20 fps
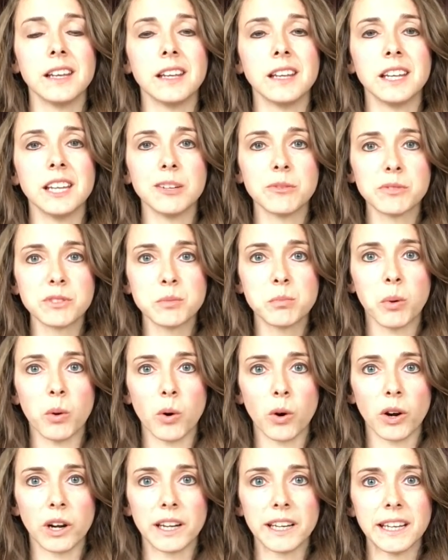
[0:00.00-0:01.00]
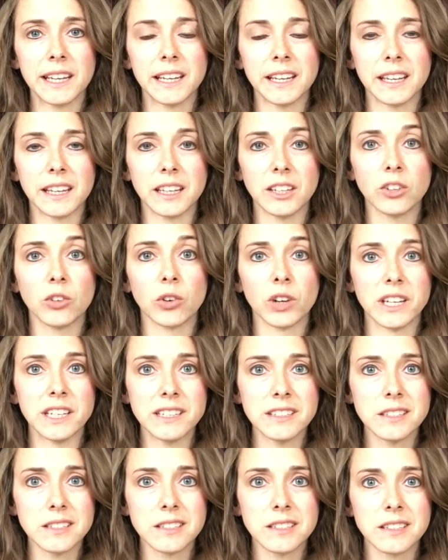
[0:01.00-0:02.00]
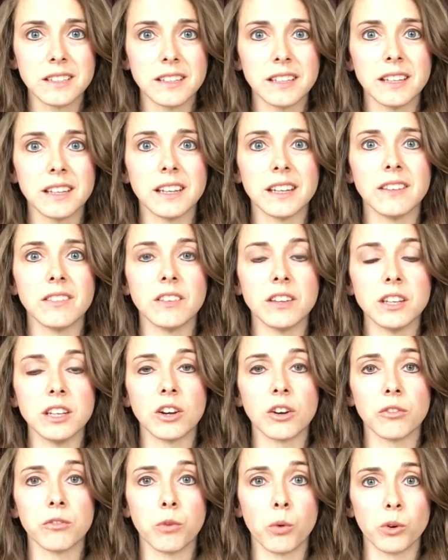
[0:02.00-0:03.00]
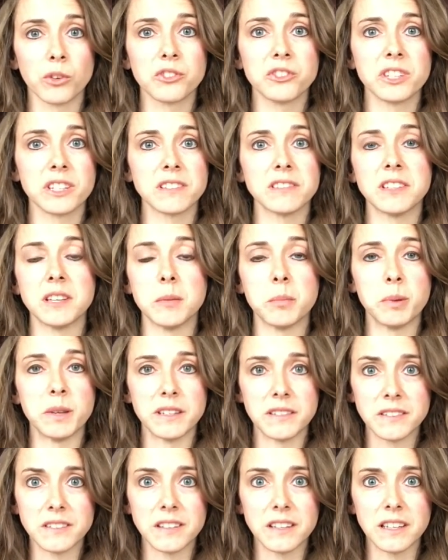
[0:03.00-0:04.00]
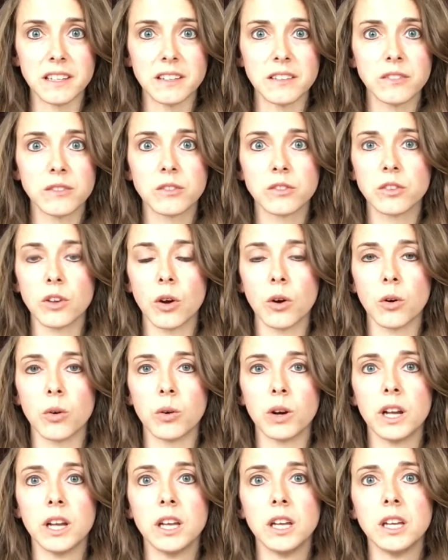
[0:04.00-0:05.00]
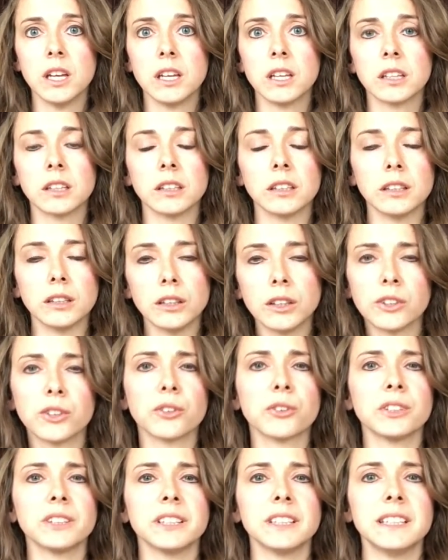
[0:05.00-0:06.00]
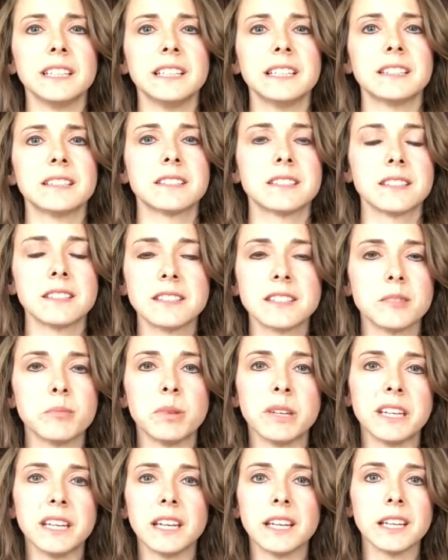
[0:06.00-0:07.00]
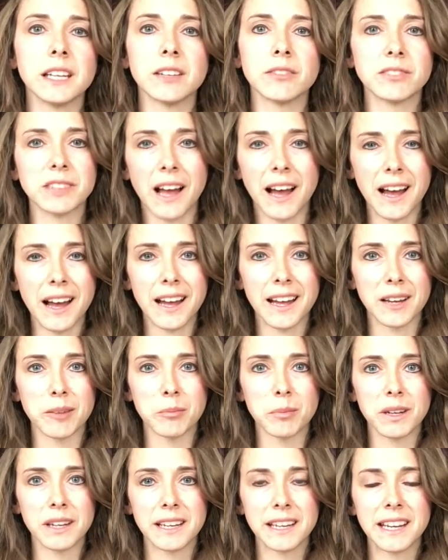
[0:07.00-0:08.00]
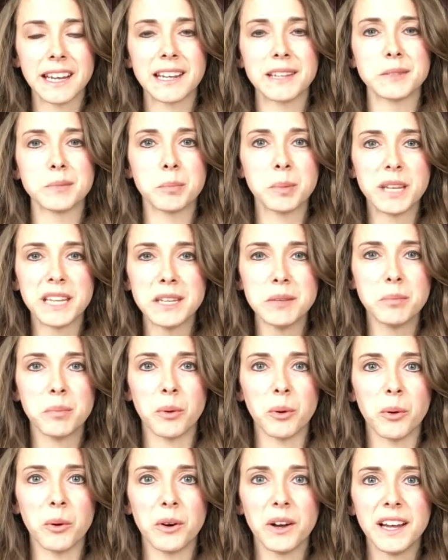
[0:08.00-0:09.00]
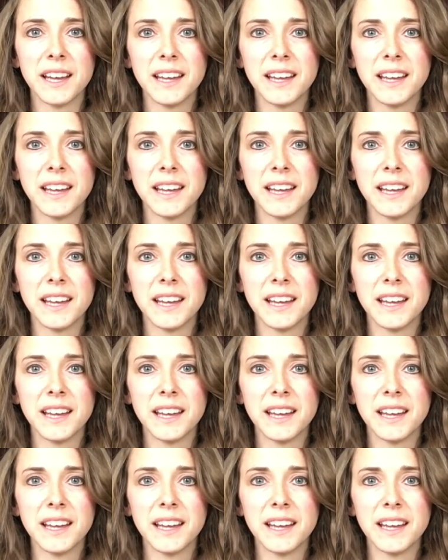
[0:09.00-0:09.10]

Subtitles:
He was born in Greece in the year 460 BC. So, literally, since the beginning of time, as people,